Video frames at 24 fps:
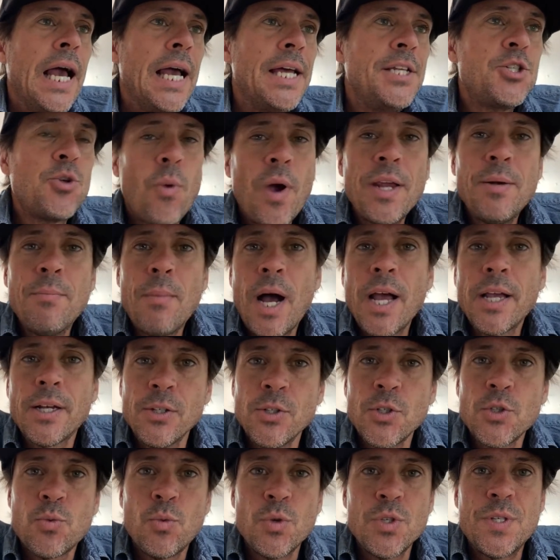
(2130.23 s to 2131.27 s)
And Dwayne
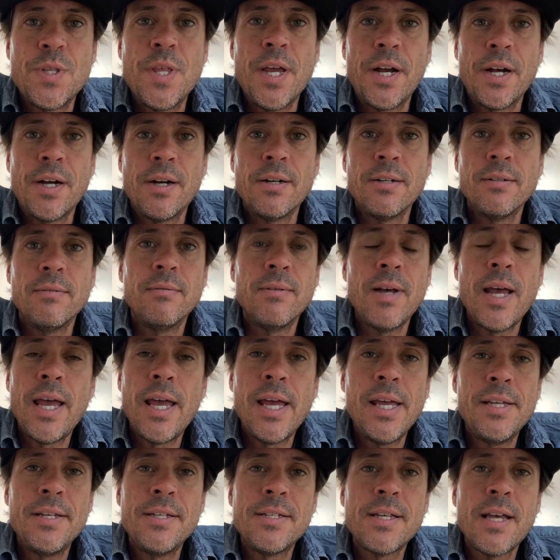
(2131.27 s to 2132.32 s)
Michaels was there.
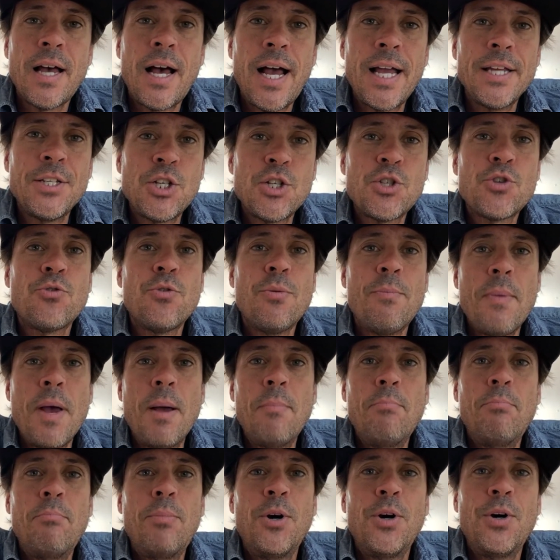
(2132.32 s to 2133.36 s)
And I just
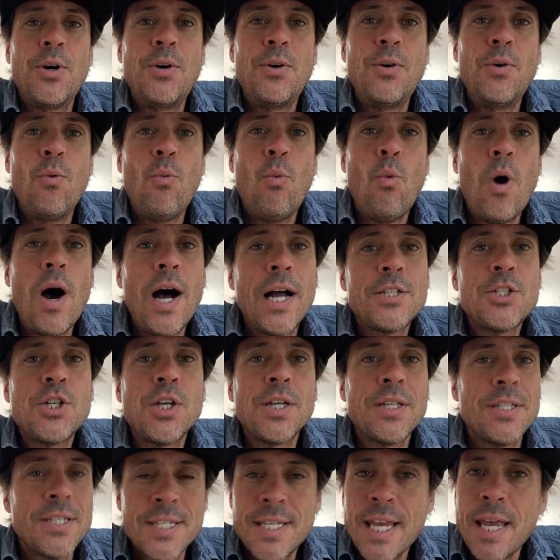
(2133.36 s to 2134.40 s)
remember
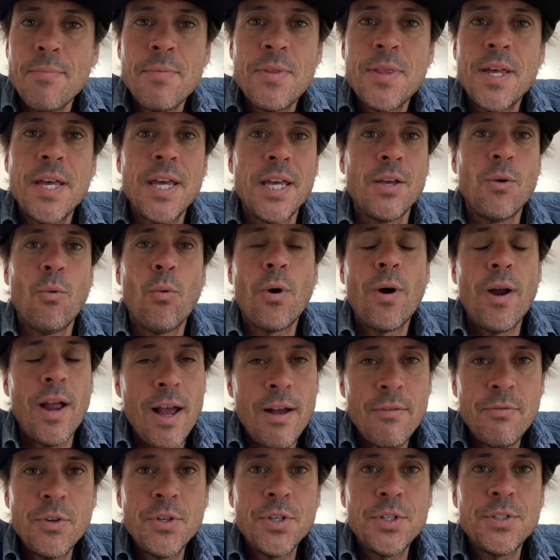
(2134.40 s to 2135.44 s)
watching, same thing,
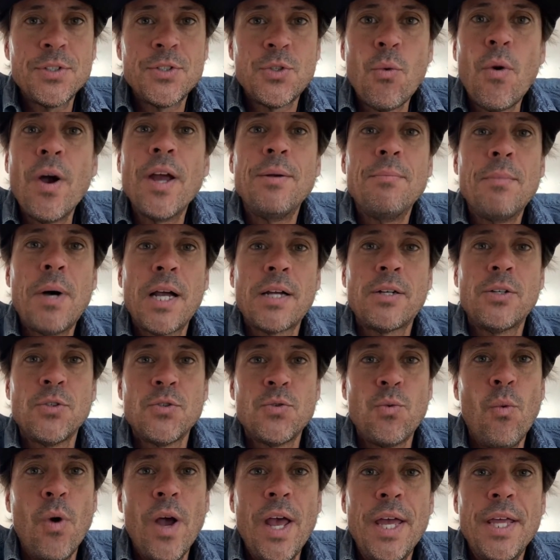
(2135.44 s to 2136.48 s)
wherever Dwayne
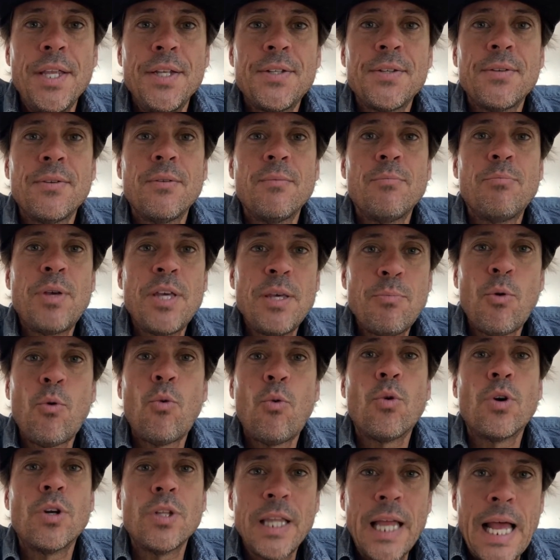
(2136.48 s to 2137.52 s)
Michaels went,
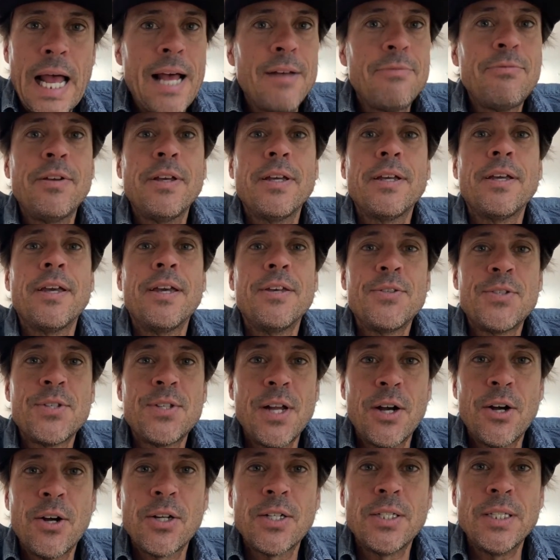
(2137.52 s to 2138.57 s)
people were laughing
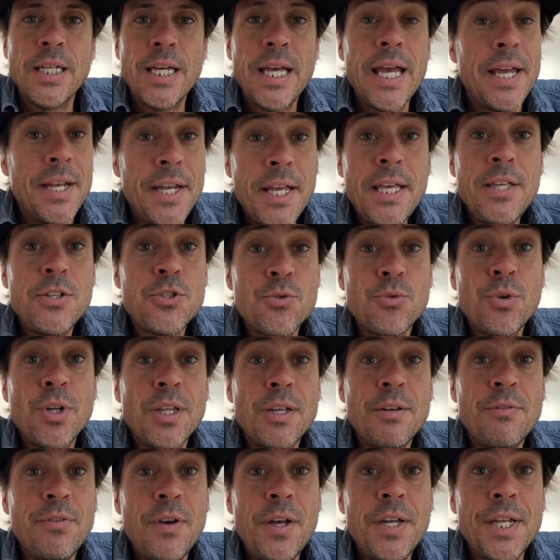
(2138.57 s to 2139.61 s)
hysterically. And he's
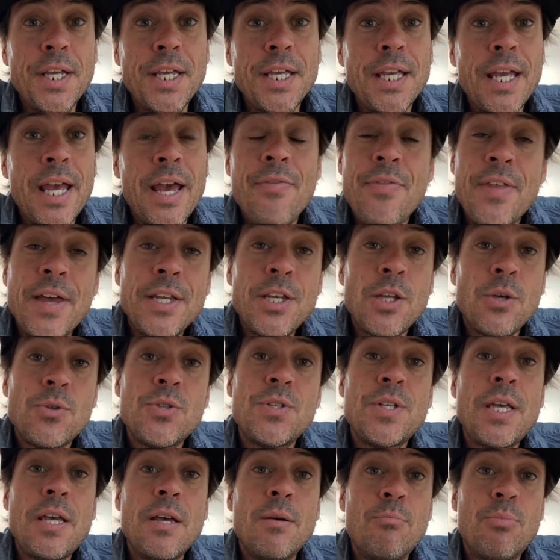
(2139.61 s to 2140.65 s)
really funny. And then you
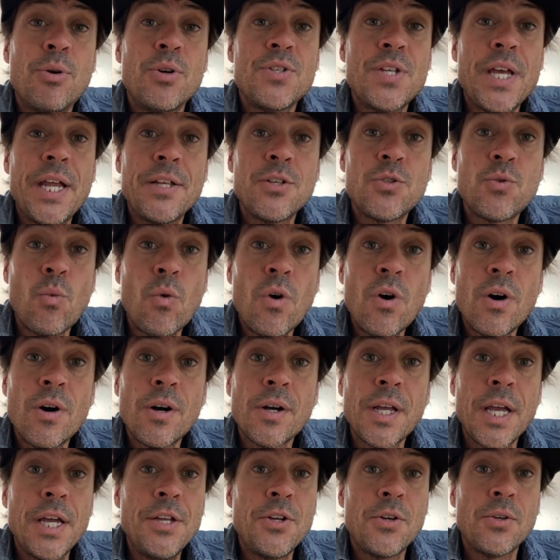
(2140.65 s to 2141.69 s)
see him present his
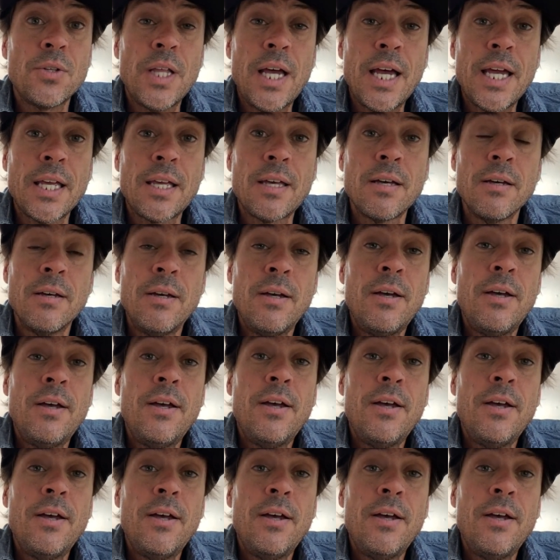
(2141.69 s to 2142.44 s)
work and you're like,